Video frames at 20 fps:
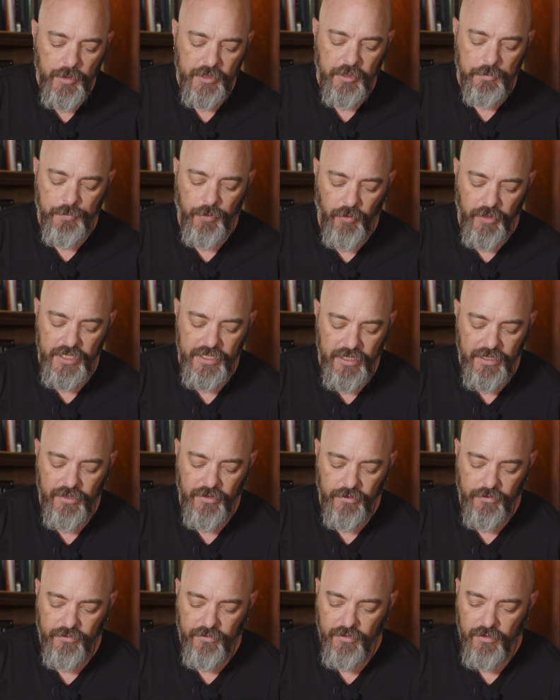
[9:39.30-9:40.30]
But the point
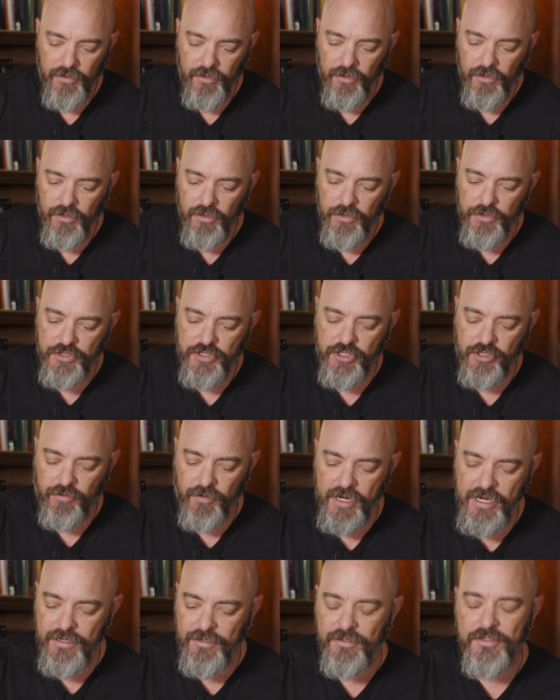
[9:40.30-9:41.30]
is,
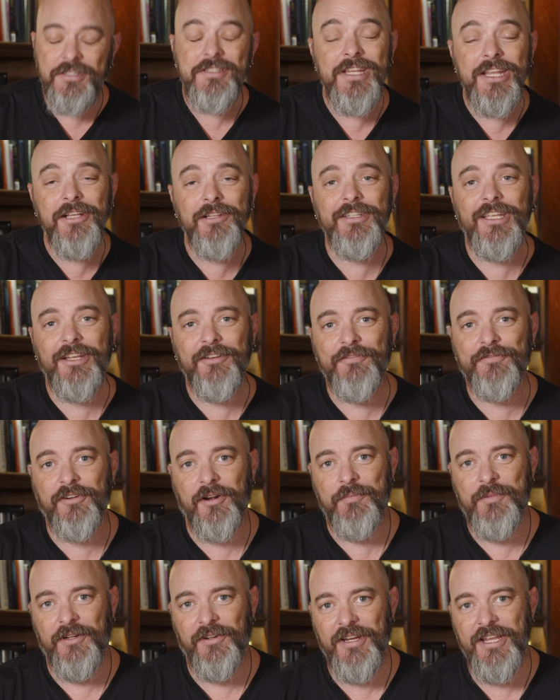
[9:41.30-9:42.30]
straight stealing
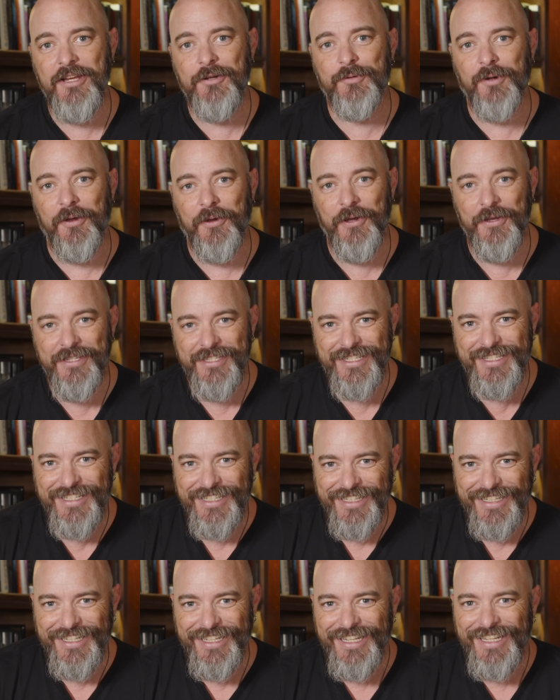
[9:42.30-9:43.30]
from your heroes.
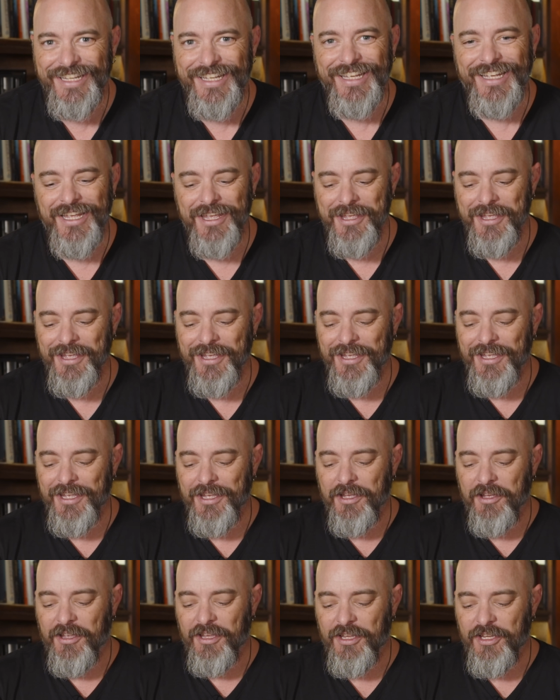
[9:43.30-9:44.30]

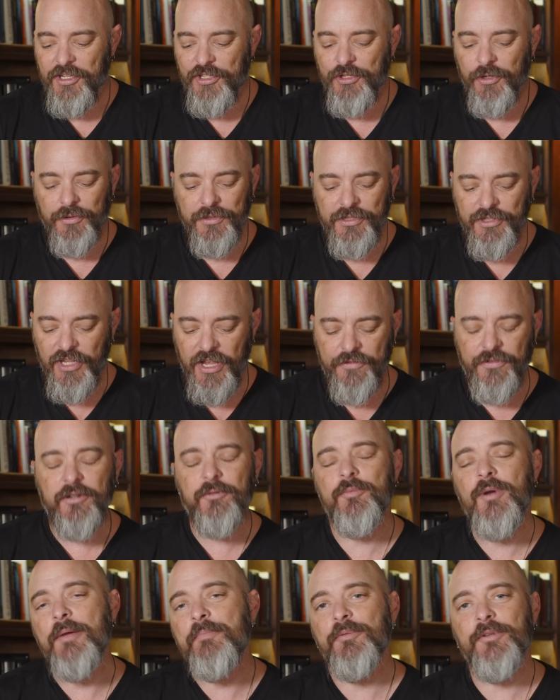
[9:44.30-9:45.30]
You'll never
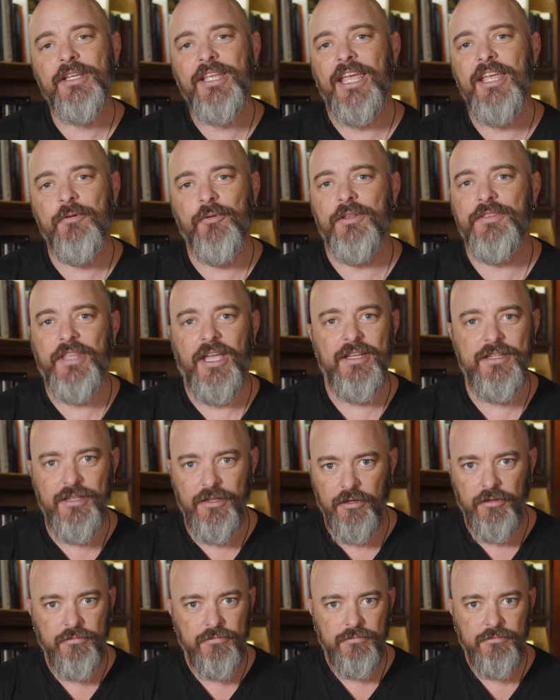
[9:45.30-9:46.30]
replicate what they
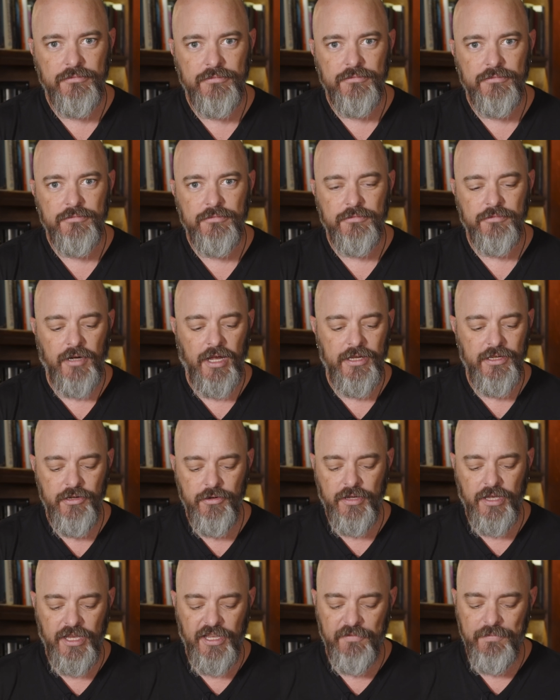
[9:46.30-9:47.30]
do. Right?
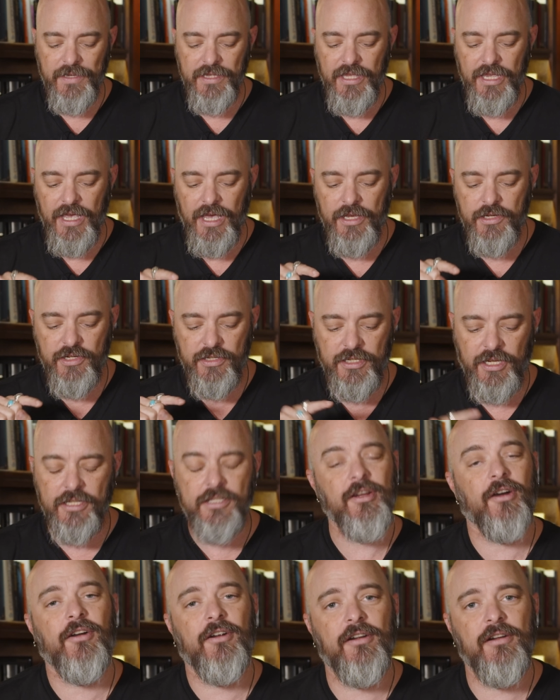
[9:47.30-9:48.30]
You could give me the Edge's
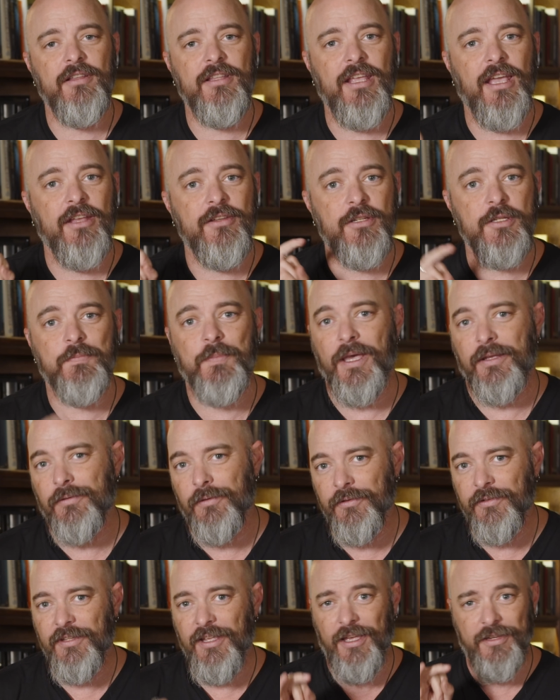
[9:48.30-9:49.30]
guitar, the Edge's
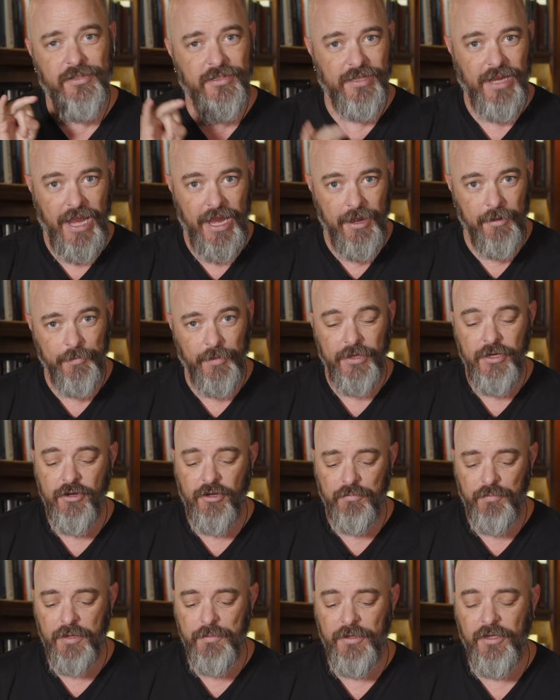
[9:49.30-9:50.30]
pedals, the Edge's amp, and you
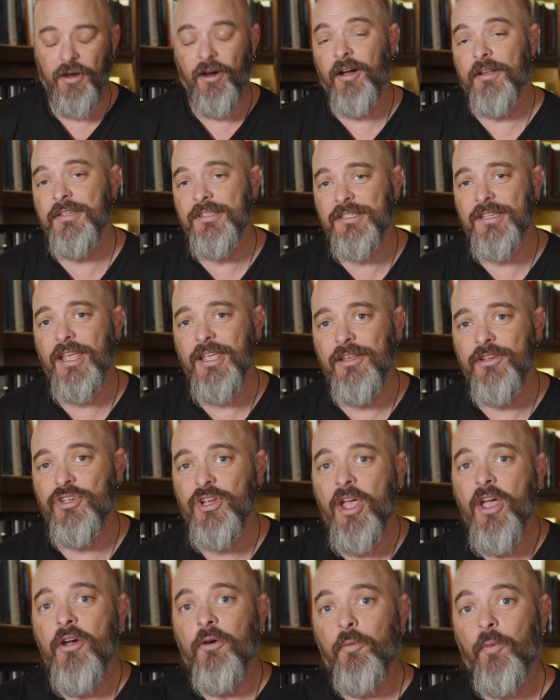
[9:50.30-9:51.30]
can pick me on
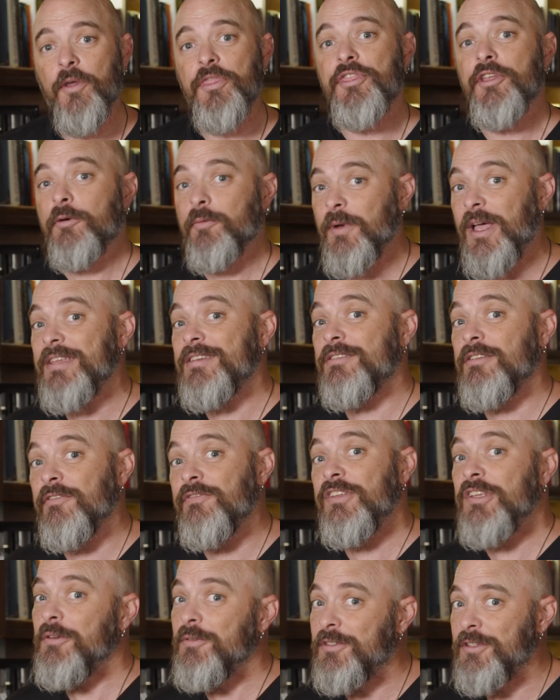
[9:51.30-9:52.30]
stage with the rest
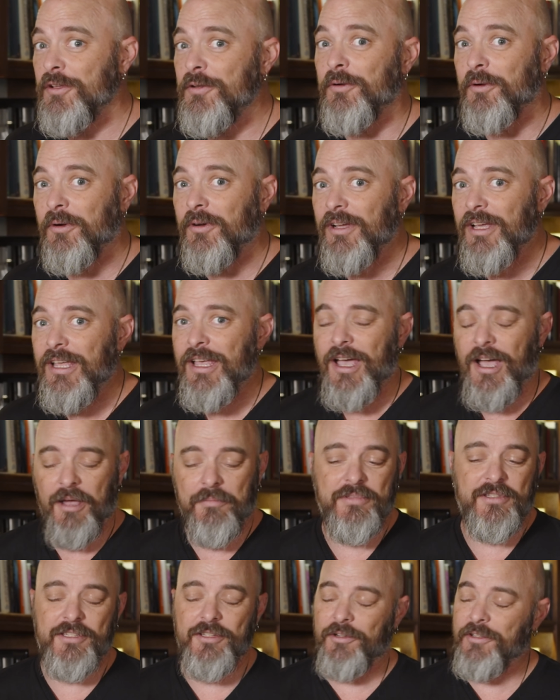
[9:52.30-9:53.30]
of you too.
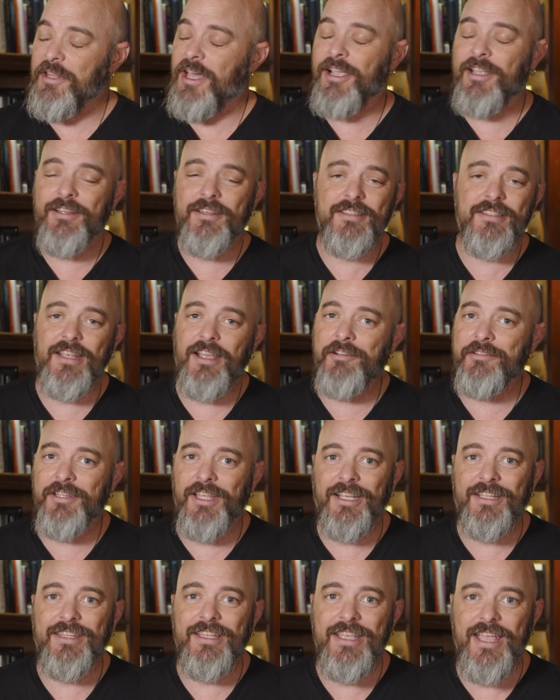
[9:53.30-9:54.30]
I'm still not going to sound
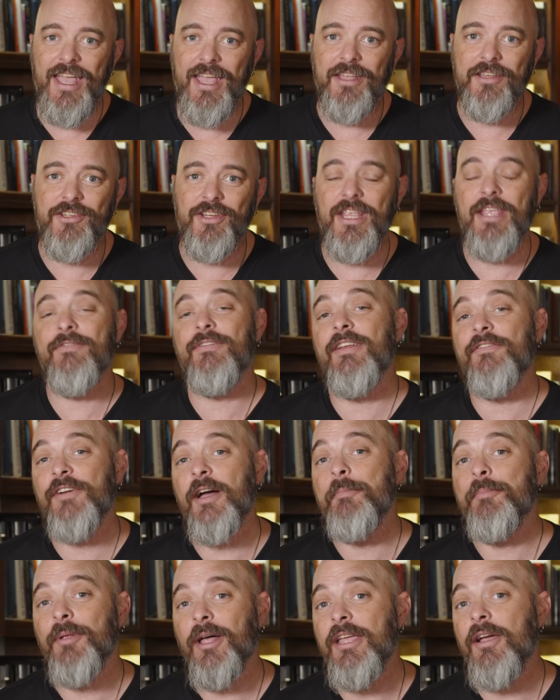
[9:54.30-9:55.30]
like the Edge, even if
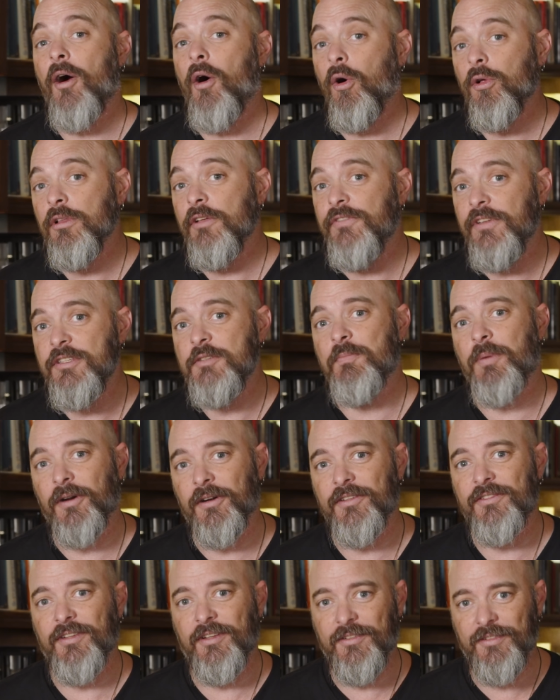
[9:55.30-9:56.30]
I play all of his parts